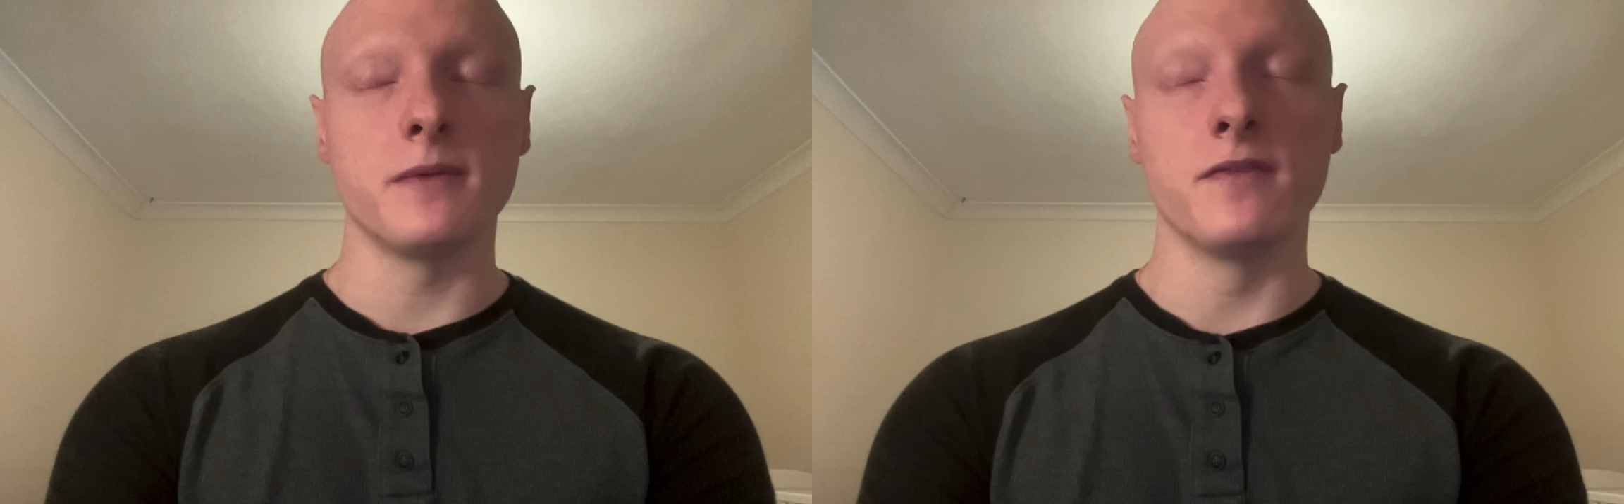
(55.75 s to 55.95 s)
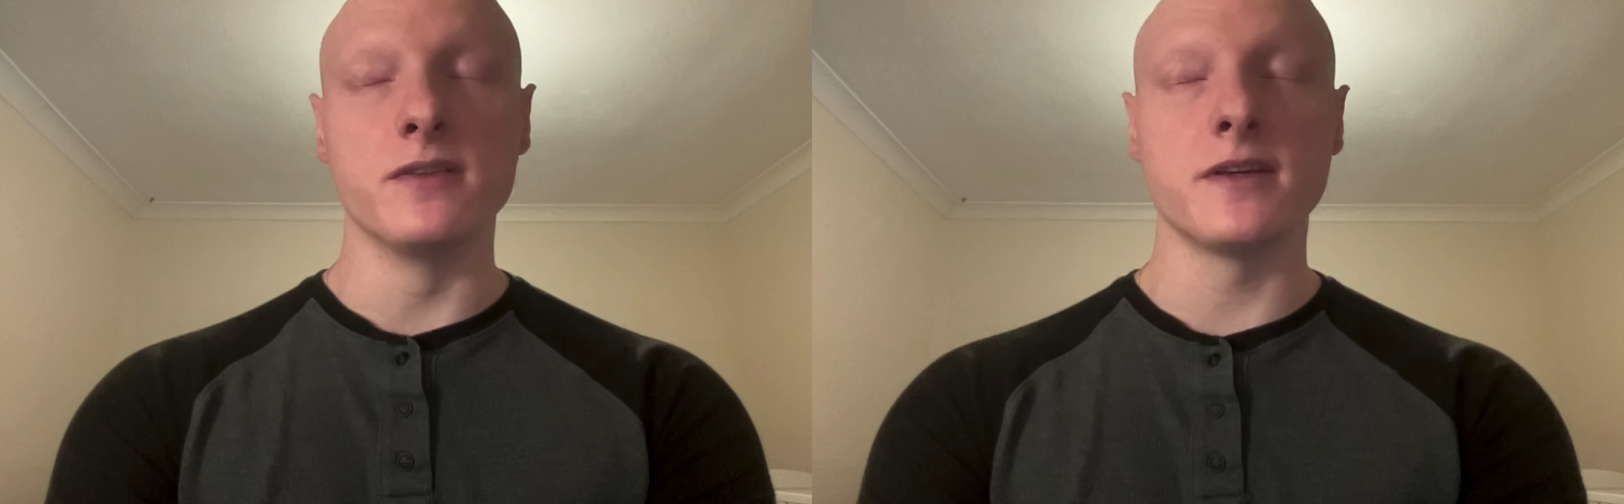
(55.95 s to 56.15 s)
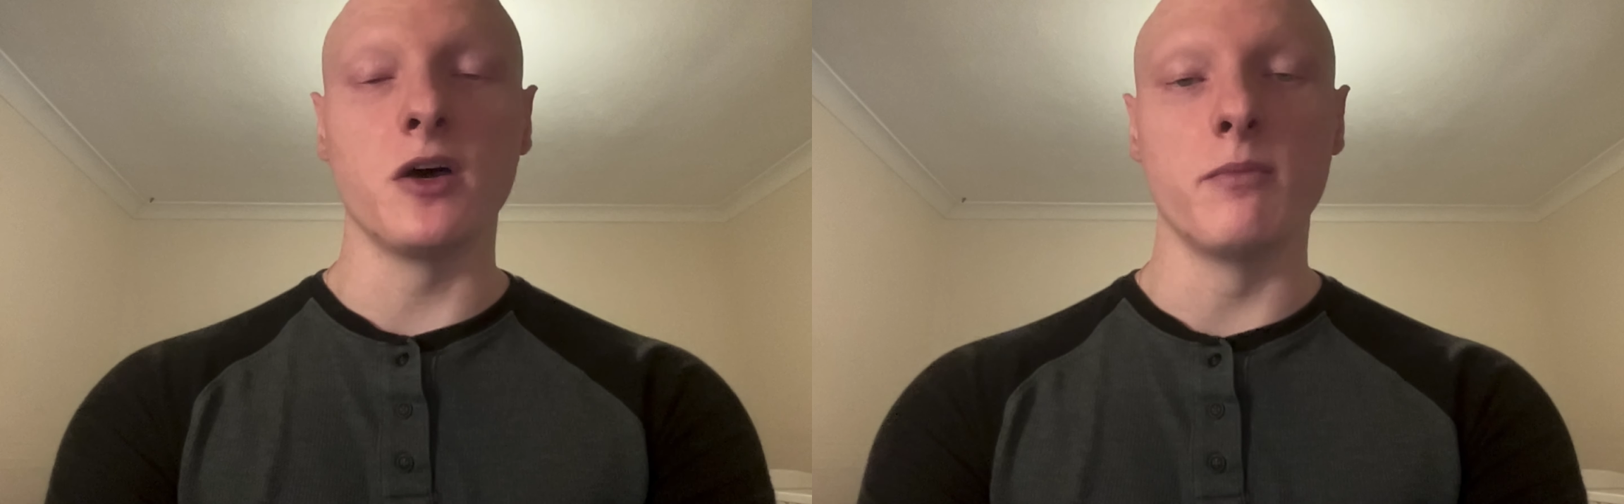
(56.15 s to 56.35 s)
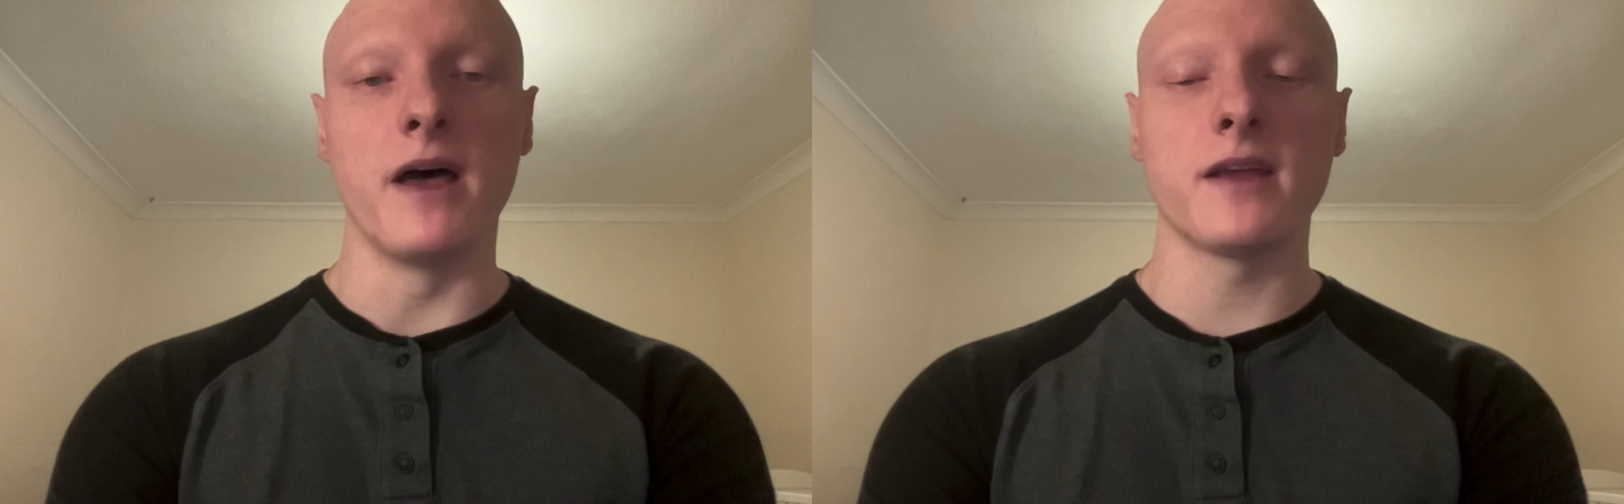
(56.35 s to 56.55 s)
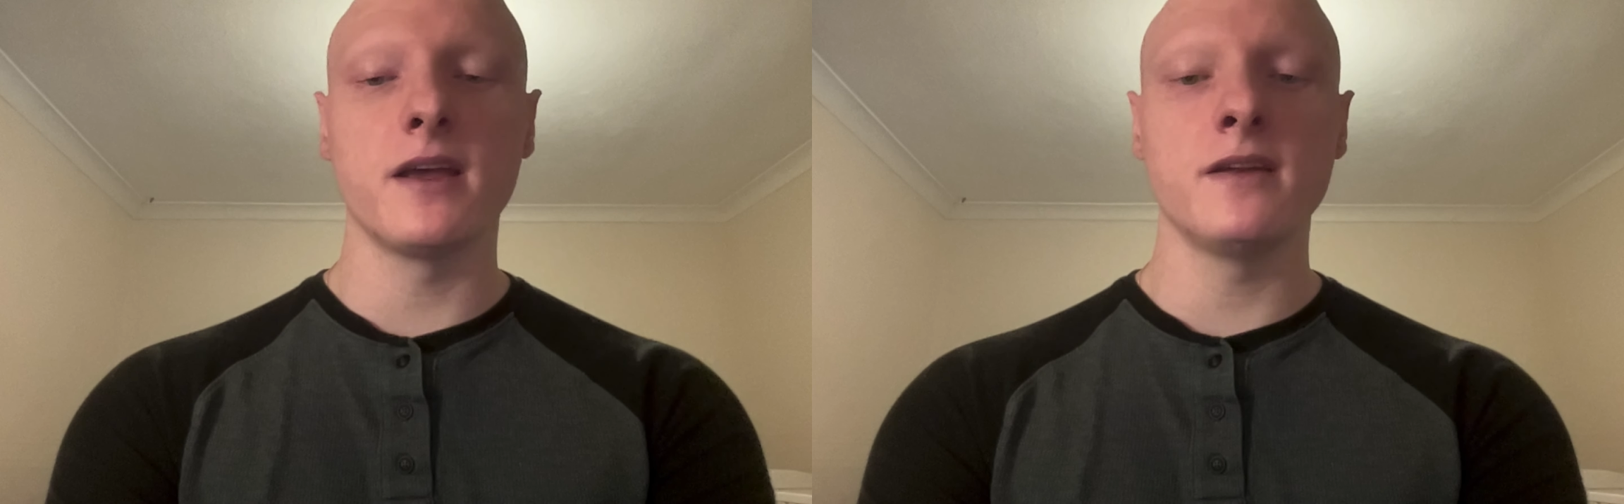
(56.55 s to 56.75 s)
the scale
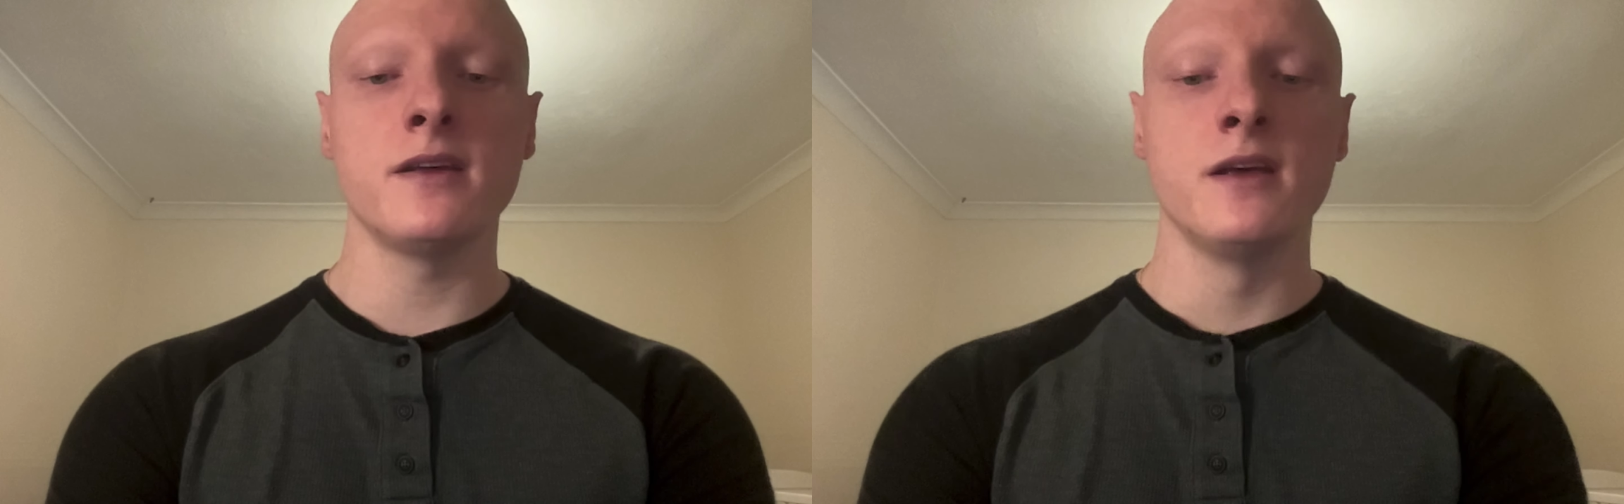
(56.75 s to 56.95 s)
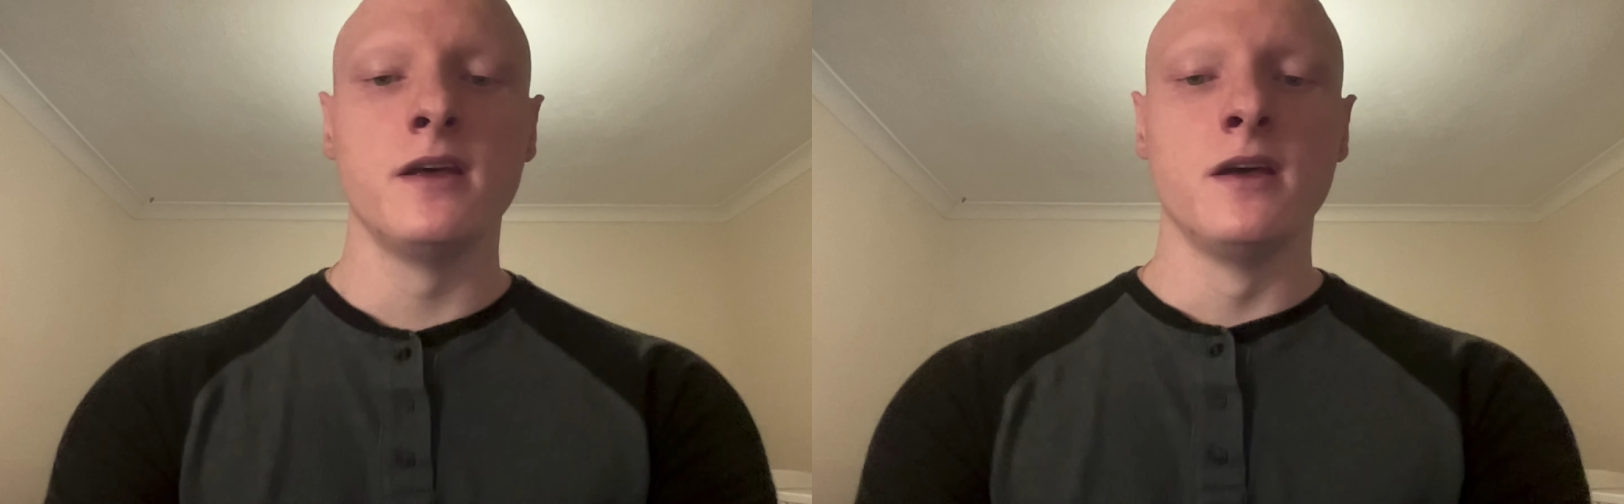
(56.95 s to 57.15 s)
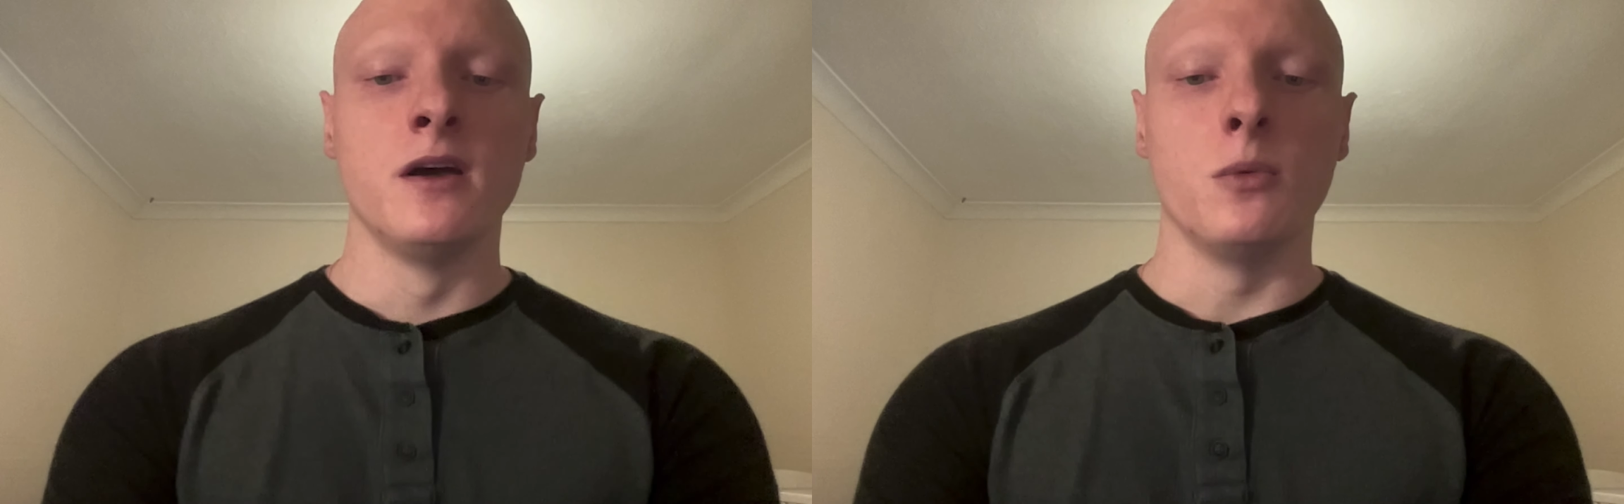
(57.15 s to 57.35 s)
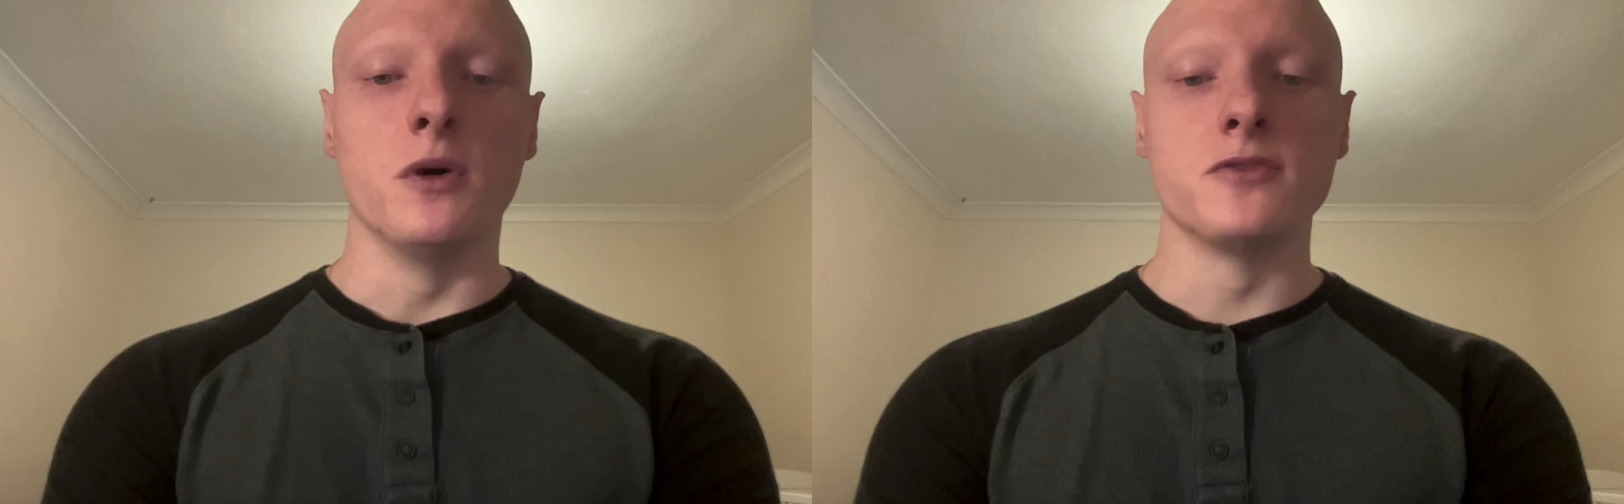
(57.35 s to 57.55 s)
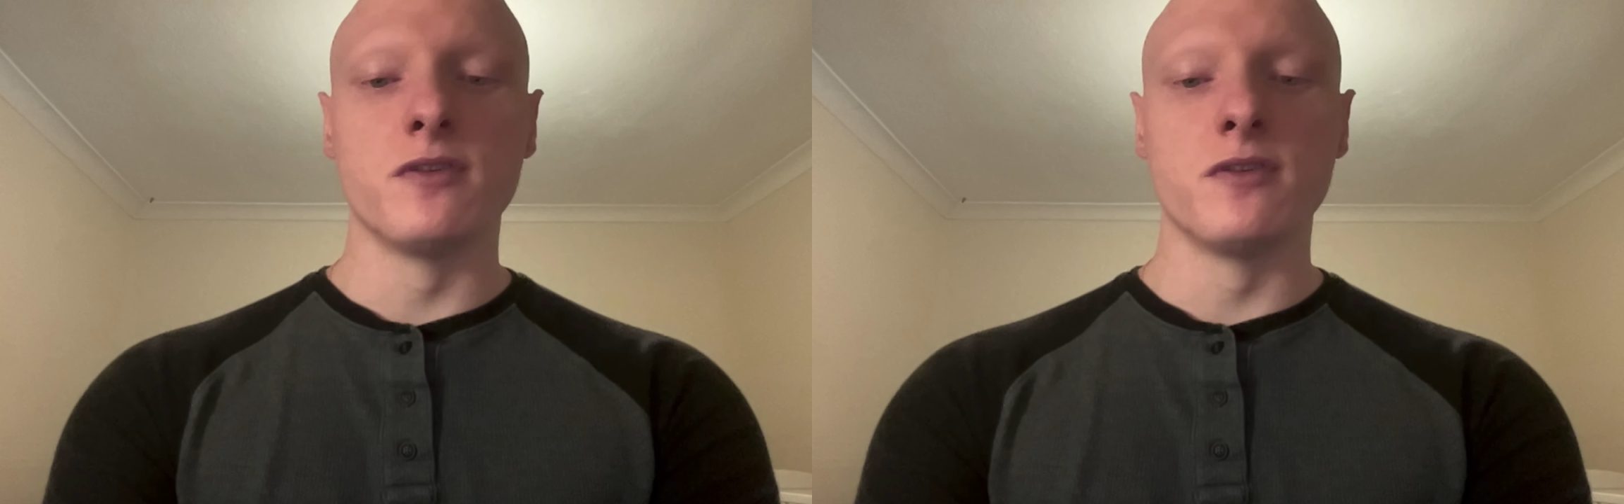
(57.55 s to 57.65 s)
backend was